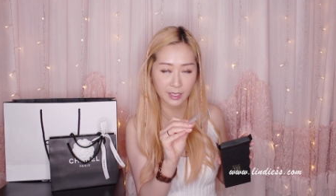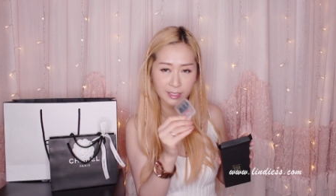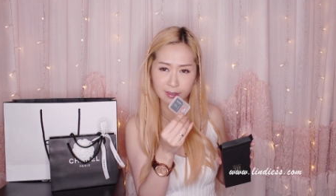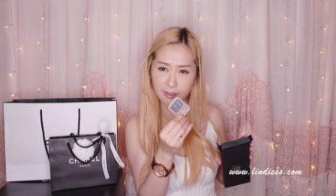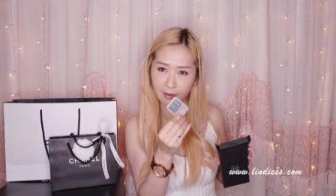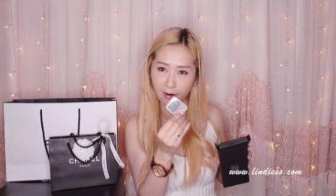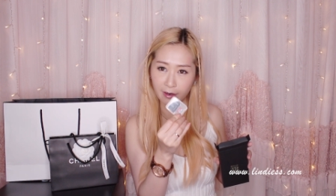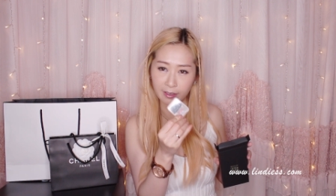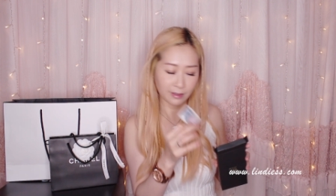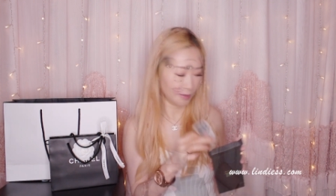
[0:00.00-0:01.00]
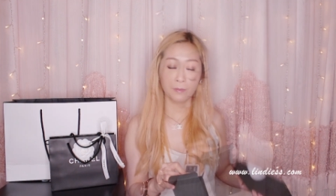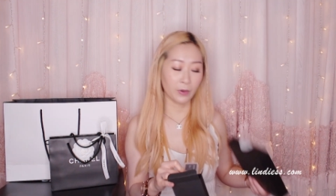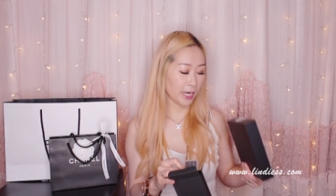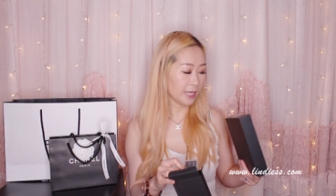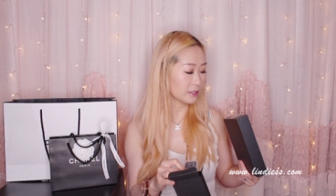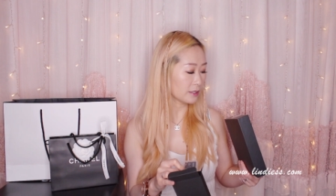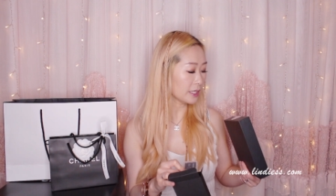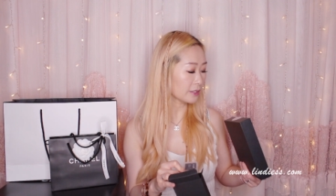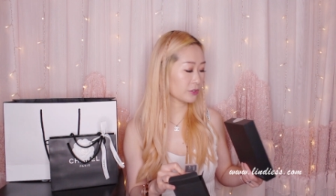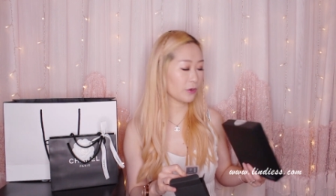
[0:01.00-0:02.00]
SD card. But
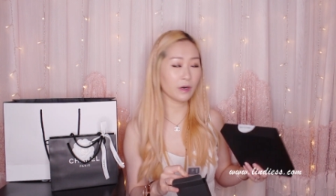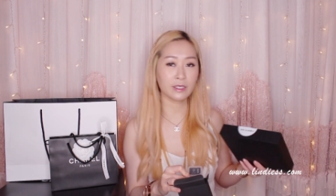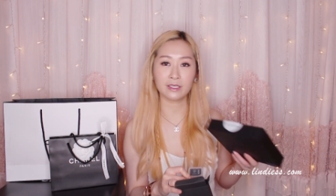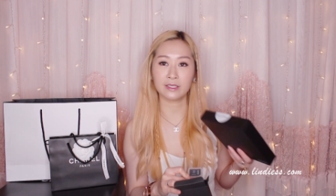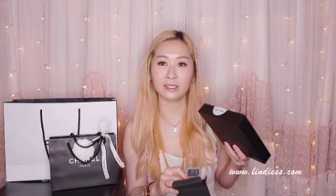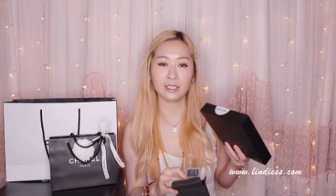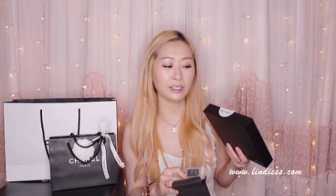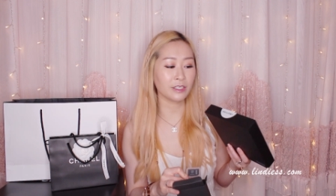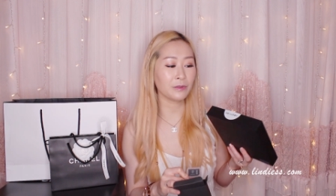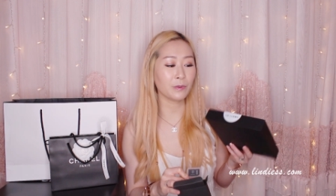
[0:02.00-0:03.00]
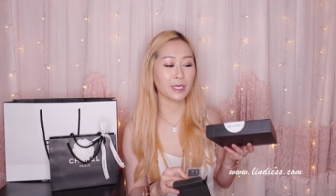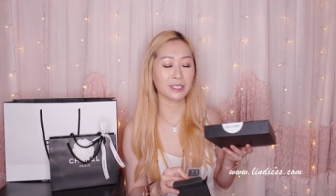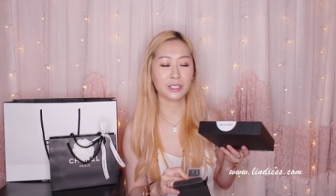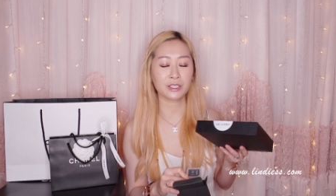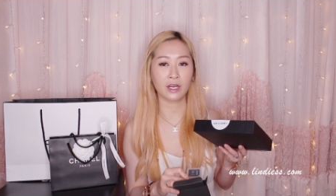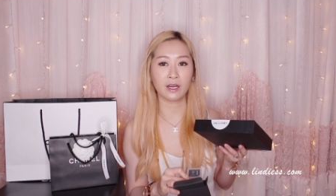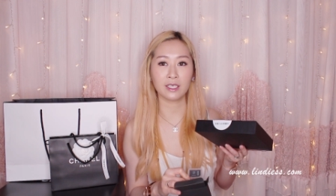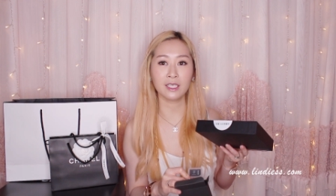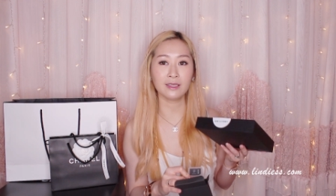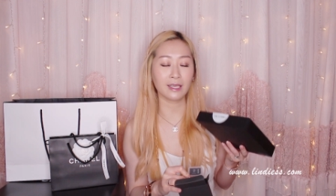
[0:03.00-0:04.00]
actually I saw on the sticker when I just
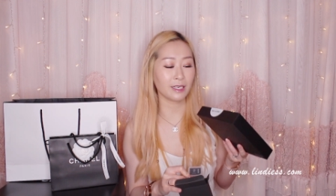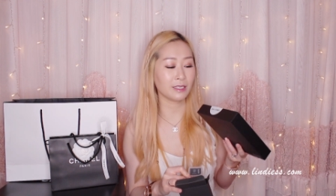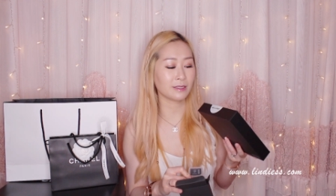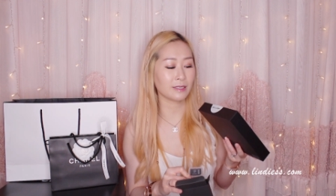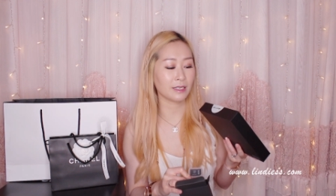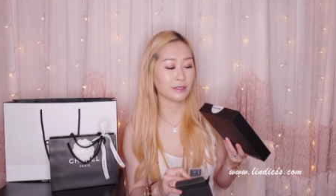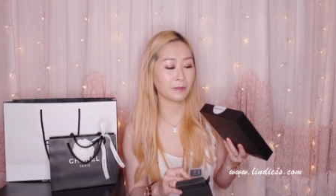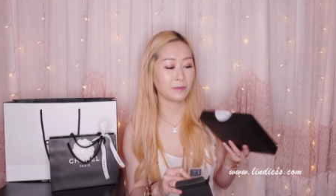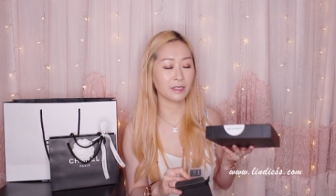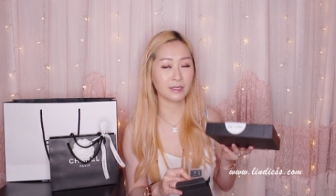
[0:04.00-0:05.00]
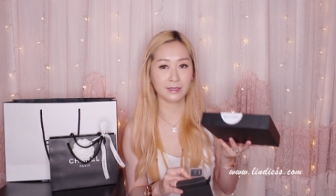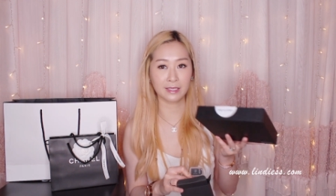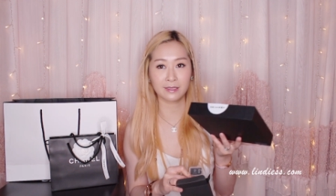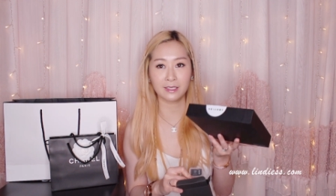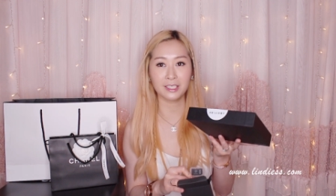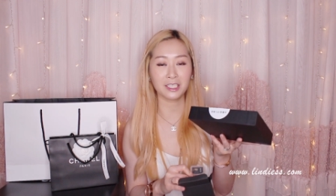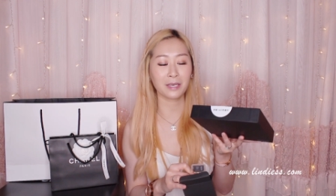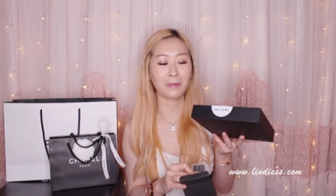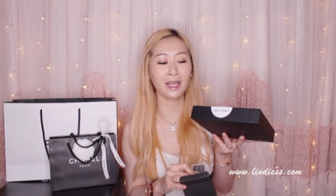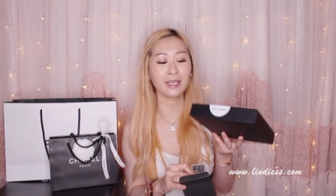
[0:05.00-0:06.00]
cut it that it says something 16
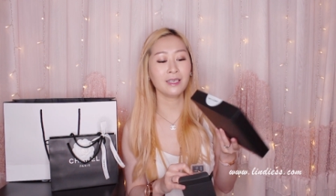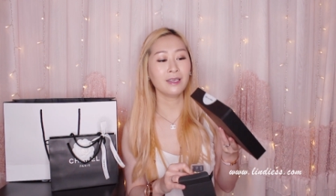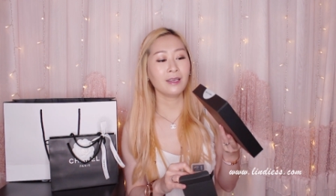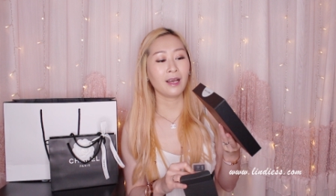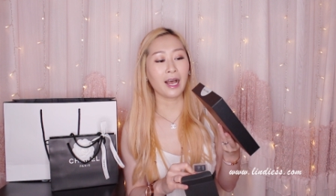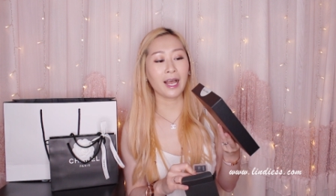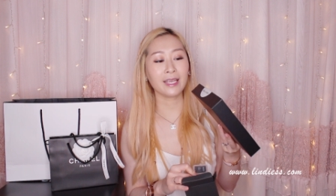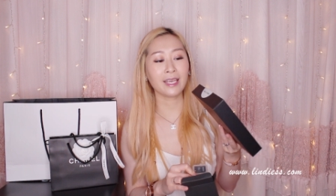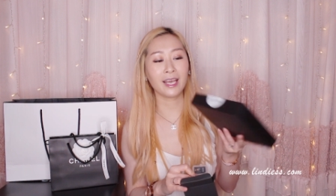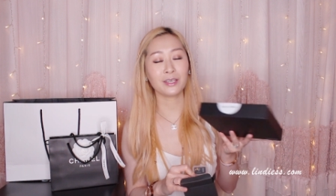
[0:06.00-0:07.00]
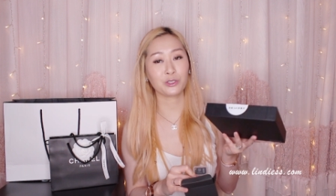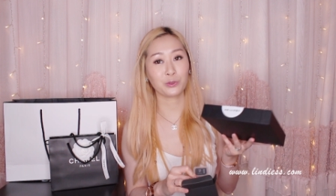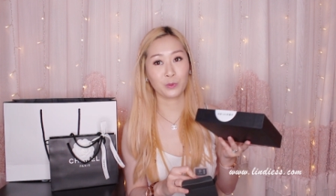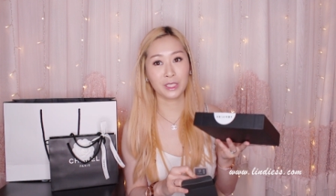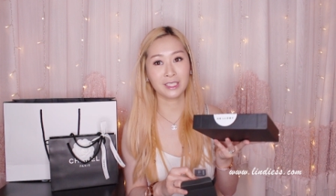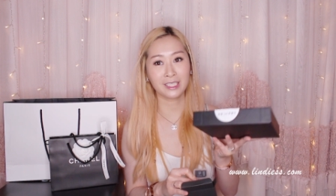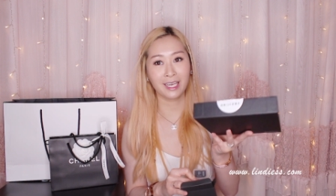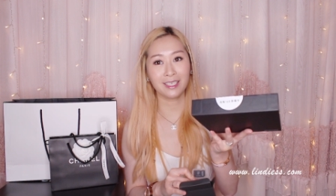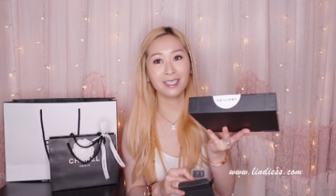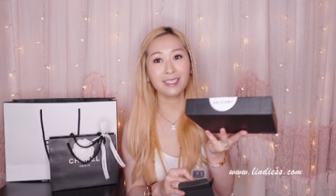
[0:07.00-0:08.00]
gigabyte. I can't read
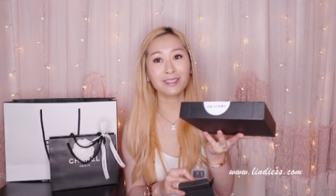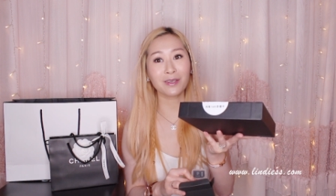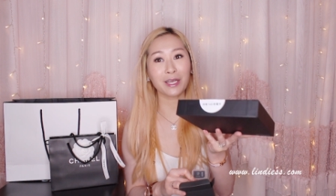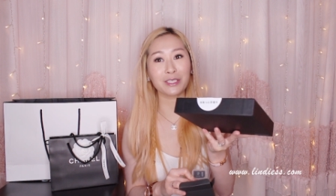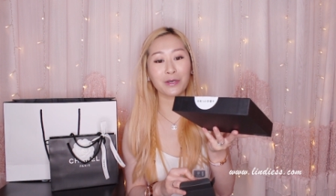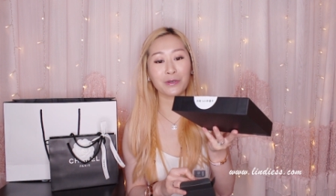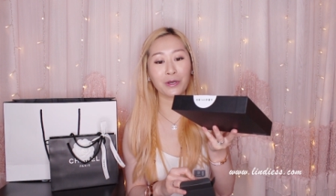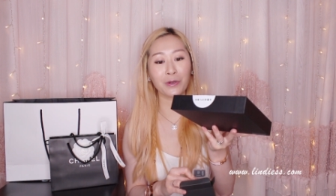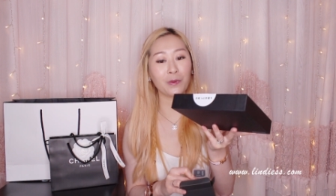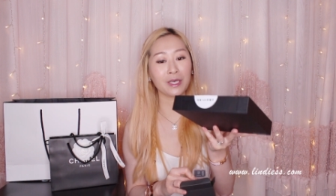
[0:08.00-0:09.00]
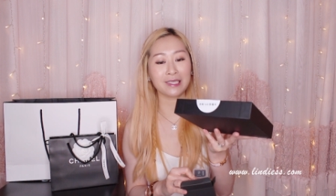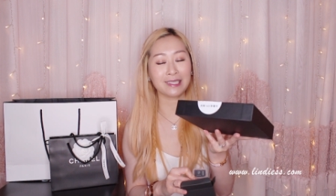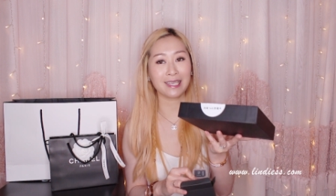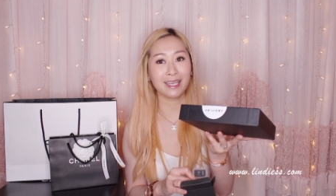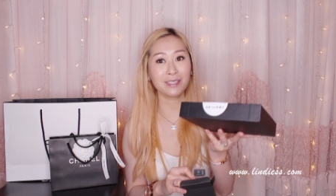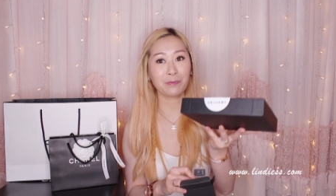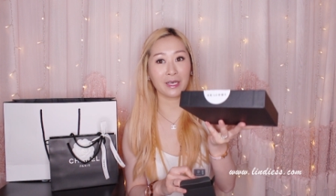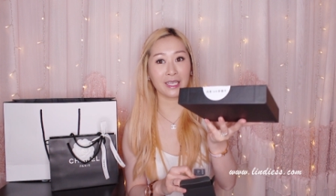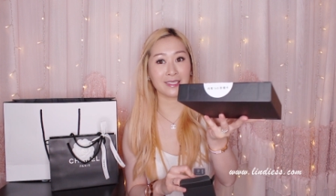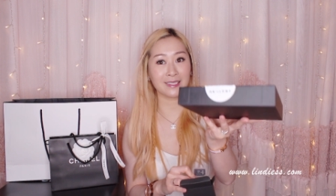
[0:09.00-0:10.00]
Chinese, so I don't know what it says,
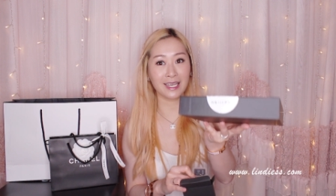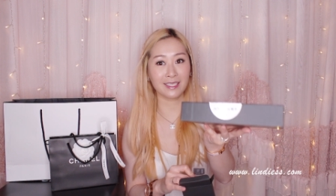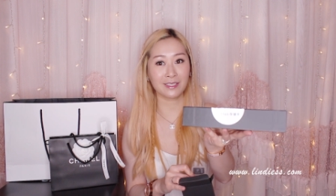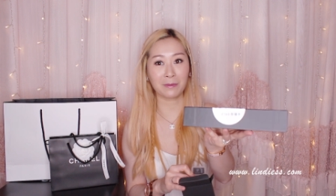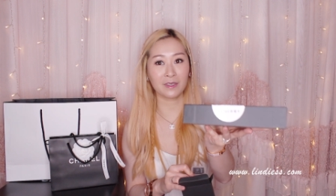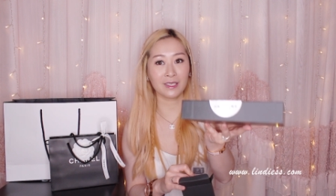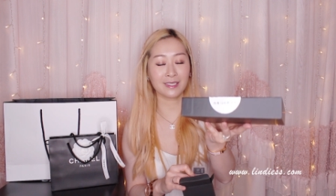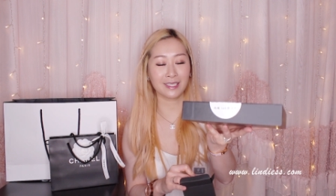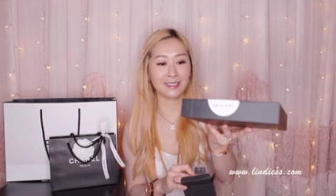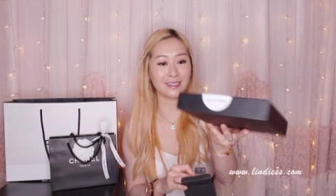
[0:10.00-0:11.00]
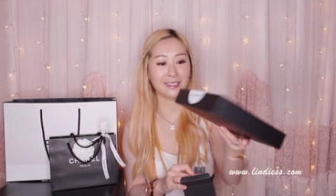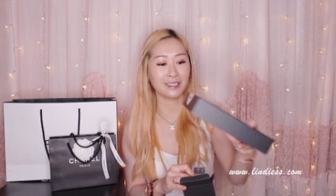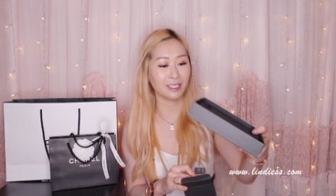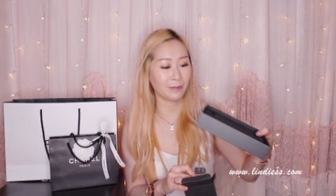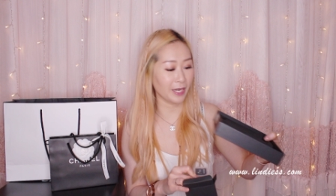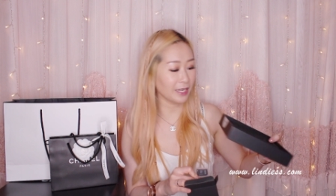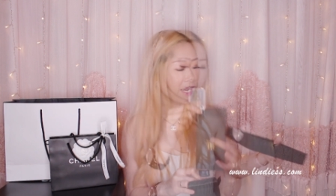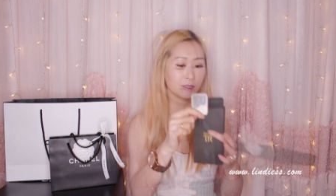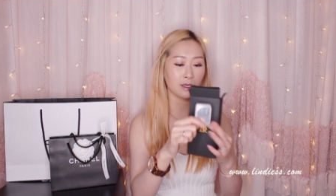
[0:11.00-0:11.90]
but it says something 16 gigabyte.